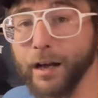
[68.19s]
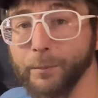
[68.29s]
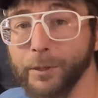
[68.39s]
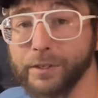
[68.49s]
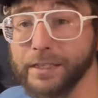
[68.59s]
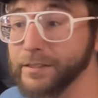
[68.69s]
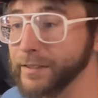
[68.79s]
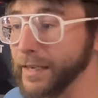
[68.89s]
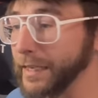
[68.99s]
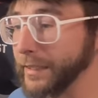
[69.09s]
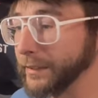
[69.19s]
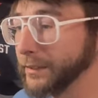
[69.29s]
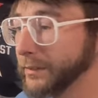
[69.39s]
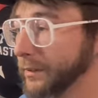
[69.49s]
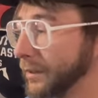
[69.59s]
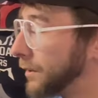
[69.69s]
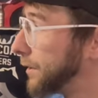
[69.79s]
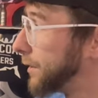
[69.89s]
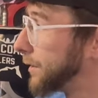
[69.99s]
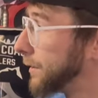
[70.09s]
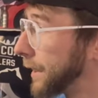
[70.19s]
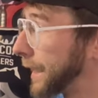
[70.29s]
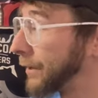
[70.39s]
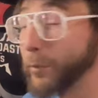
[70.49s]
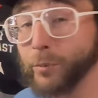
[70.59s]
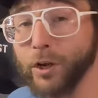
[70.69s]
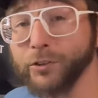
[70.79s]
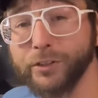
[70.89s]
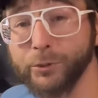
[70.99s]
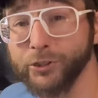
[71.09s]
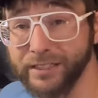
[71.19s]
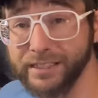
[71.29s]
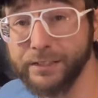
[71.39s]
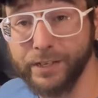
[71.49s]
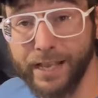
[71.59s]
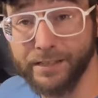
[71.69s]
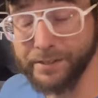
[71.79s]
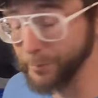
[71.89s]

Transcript: there is a can't remember. I'll double check, see if he has a